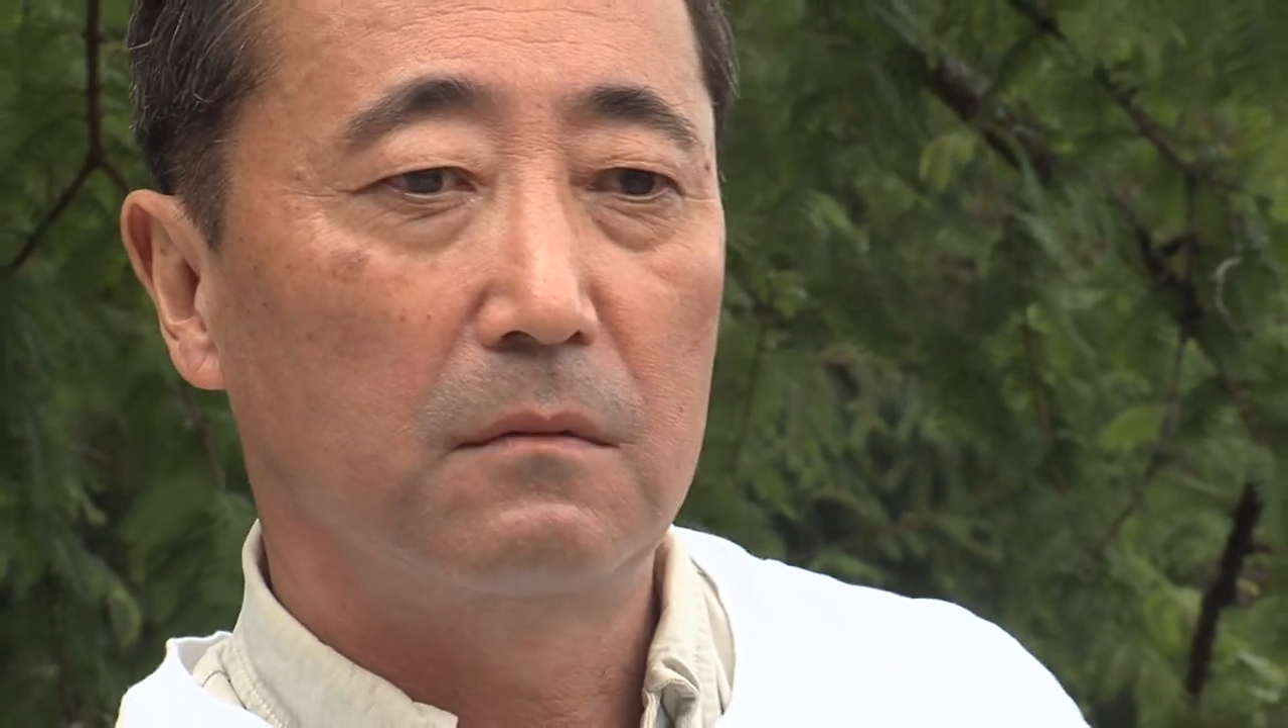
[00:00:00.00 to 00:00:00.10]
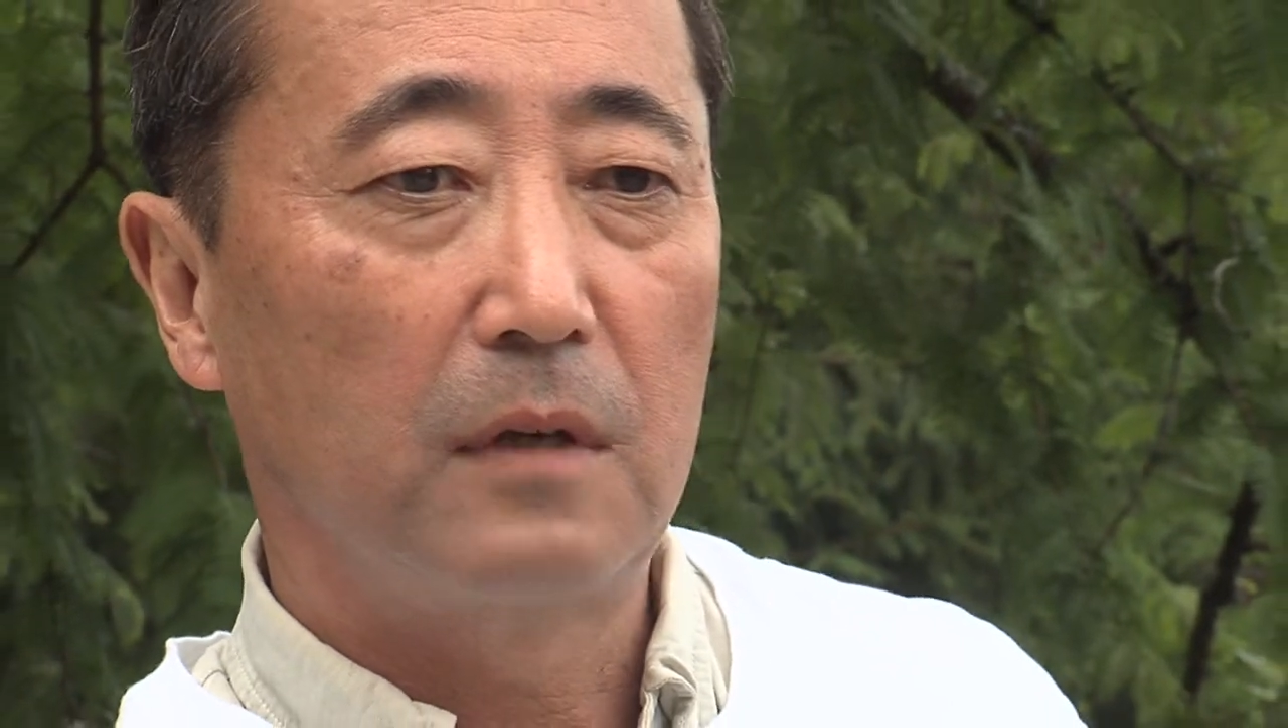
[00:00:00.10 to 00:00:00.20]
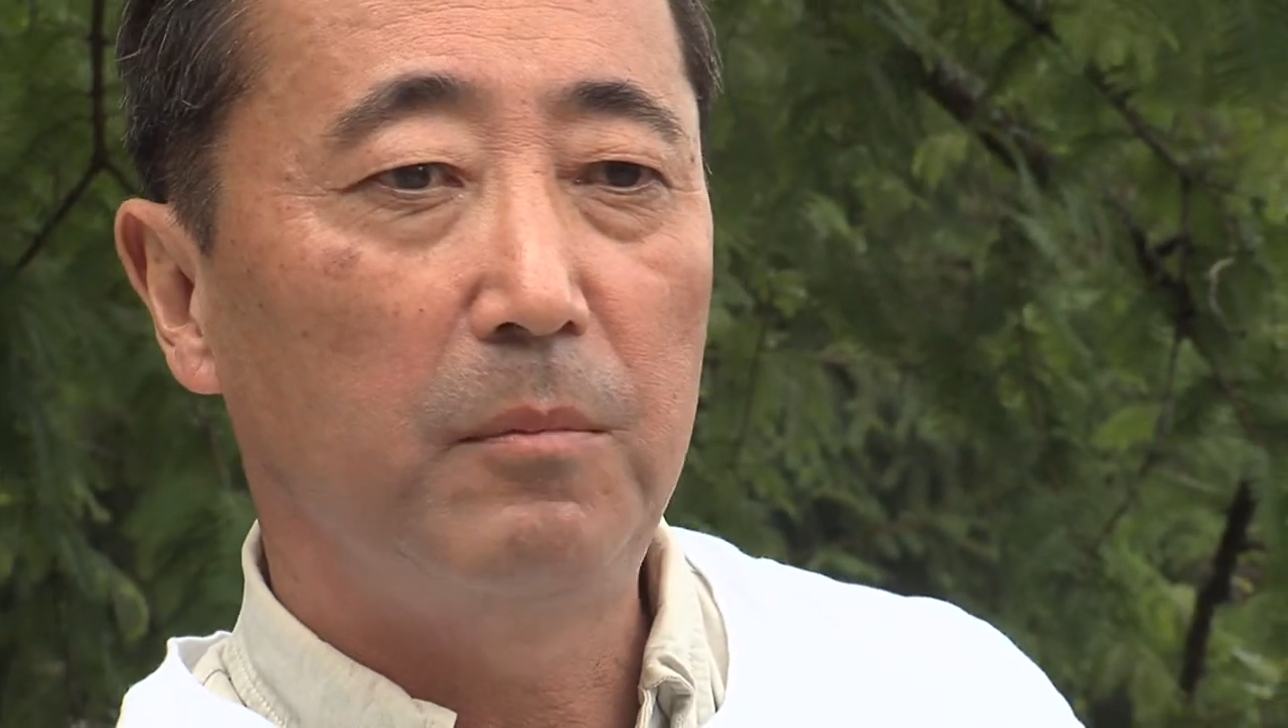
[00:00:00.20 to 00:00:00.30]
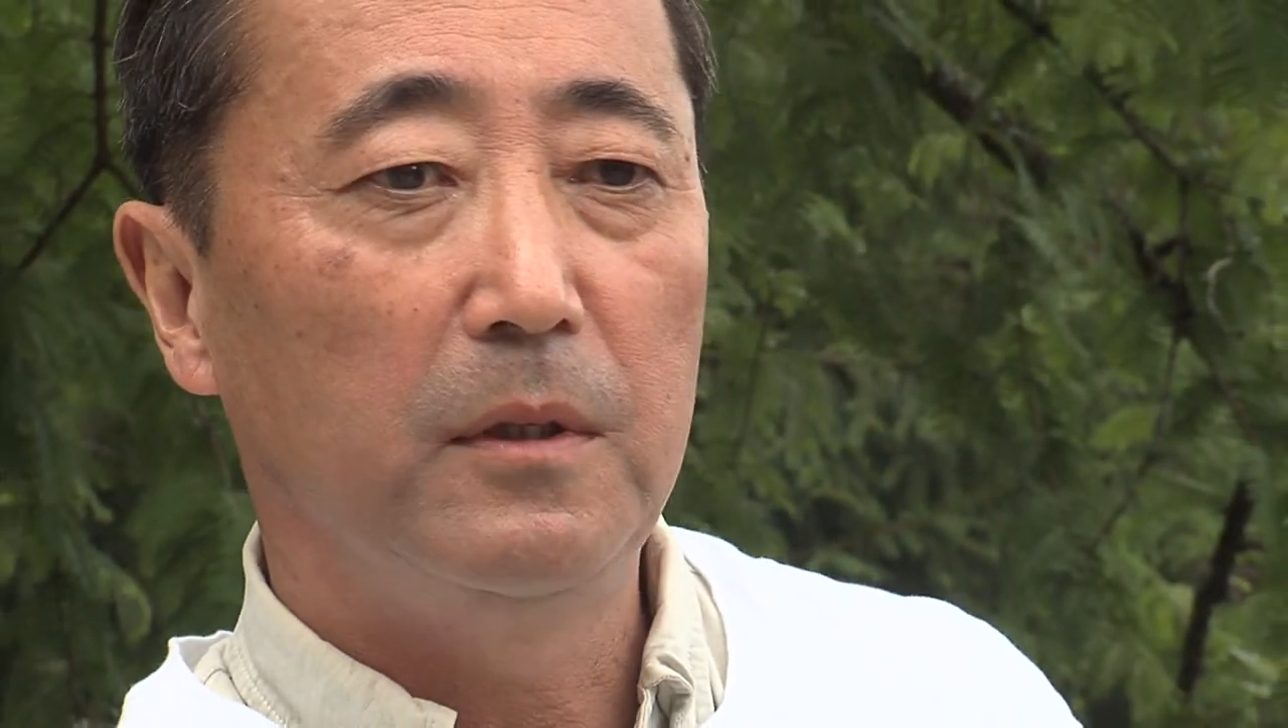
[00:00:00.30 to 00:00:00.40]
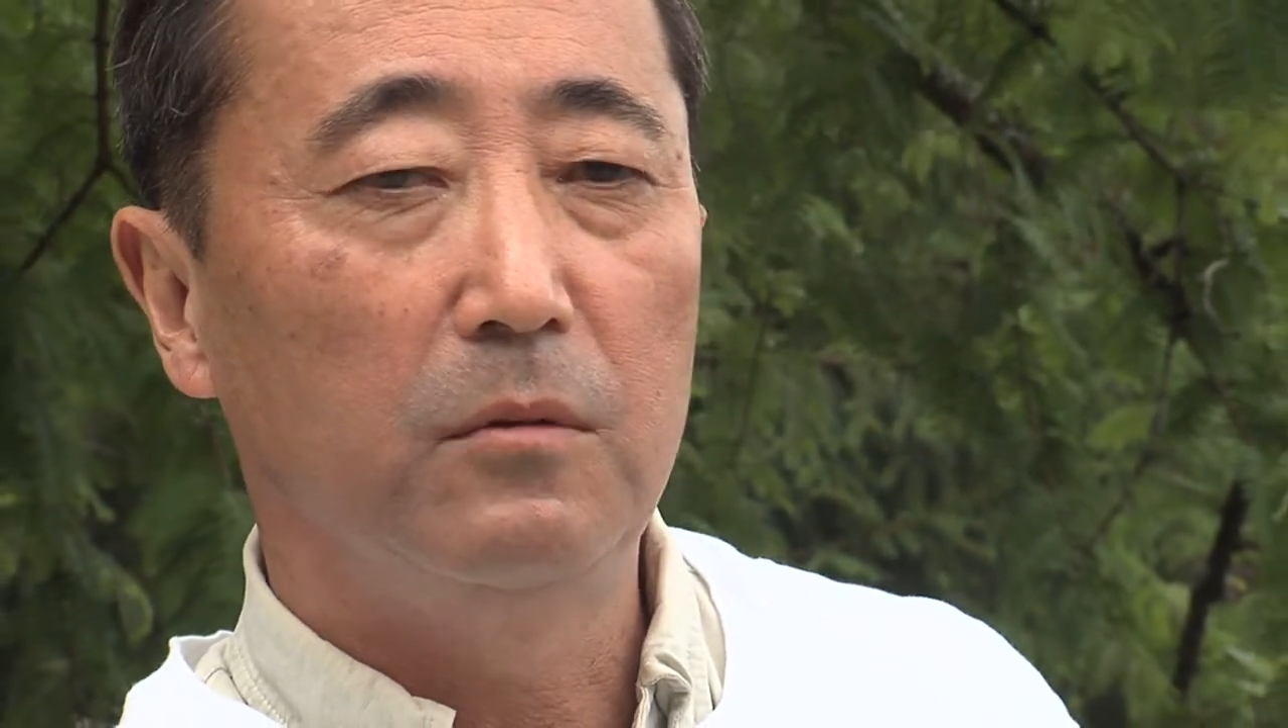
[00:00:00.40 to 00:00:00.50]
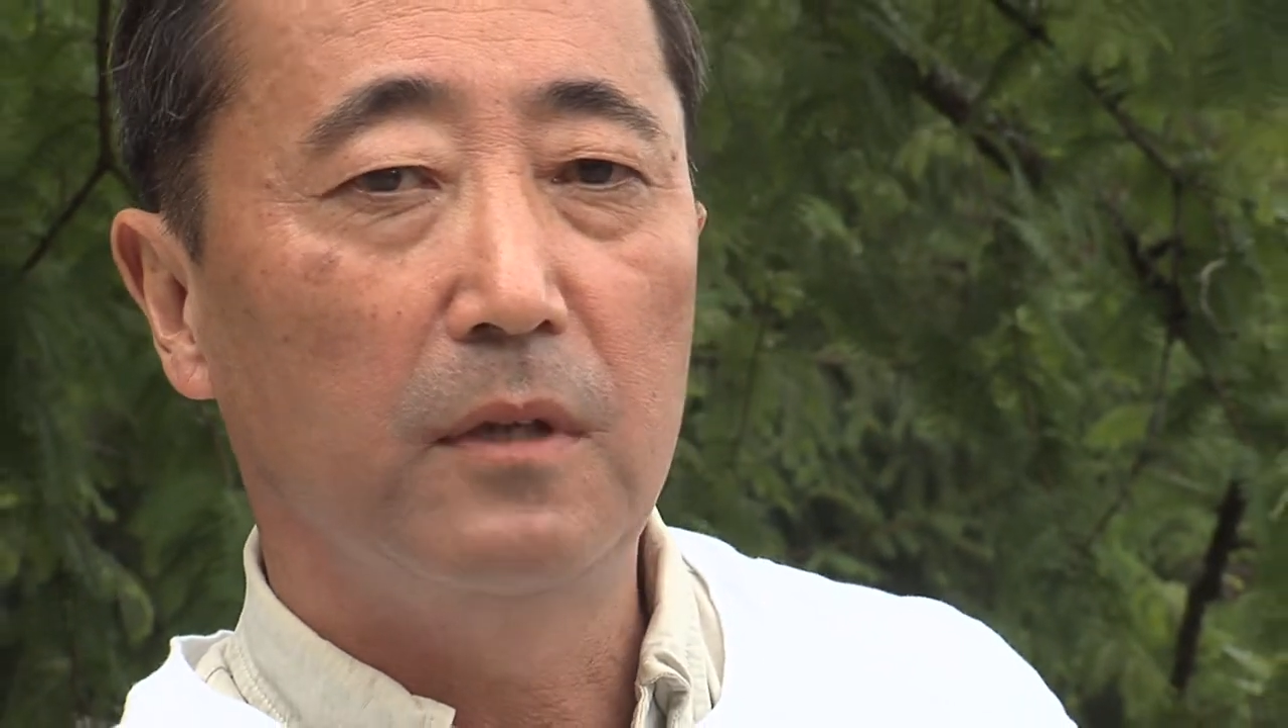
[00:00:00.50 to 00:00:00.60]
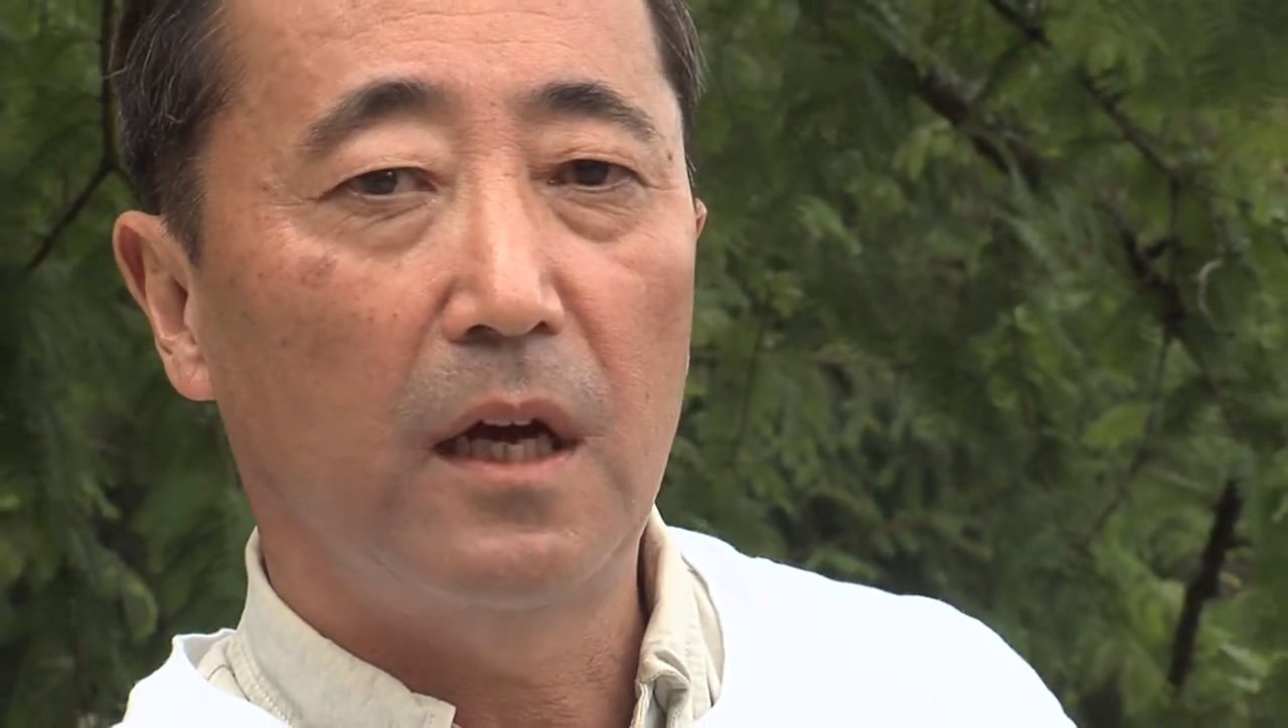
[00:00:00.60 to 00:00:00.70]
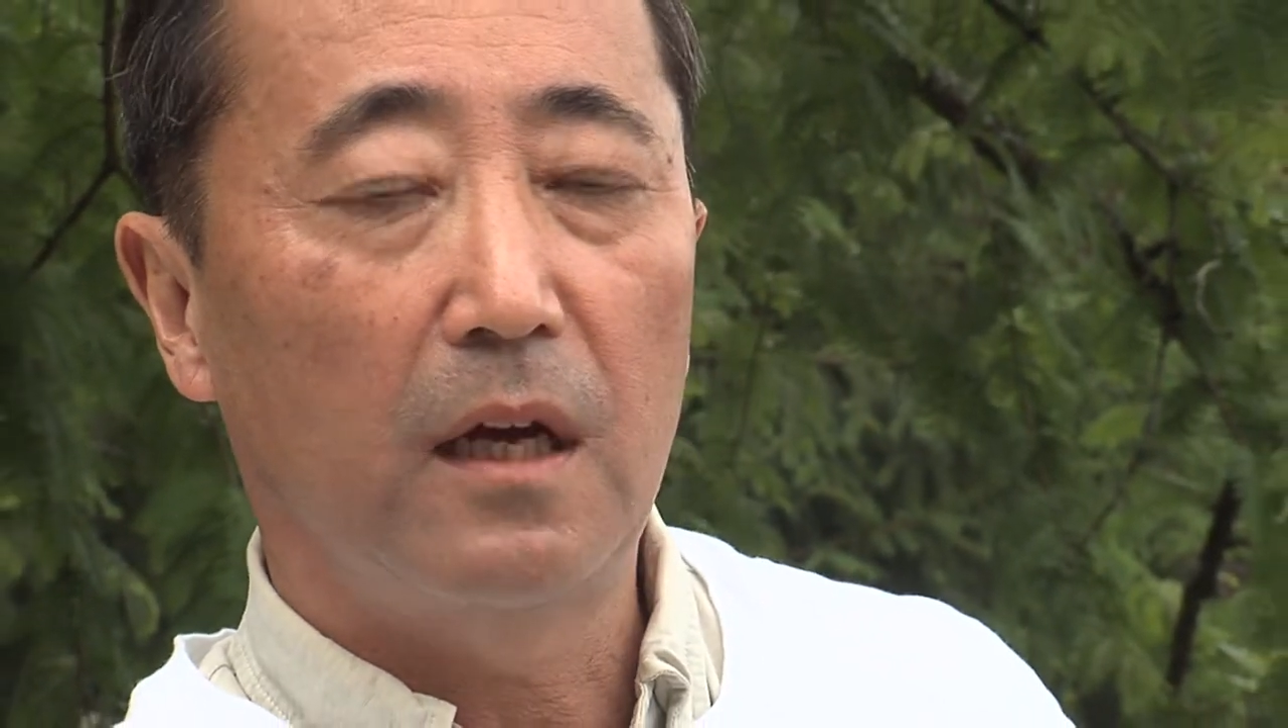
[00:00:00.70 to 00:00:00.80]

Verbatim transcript: rapidly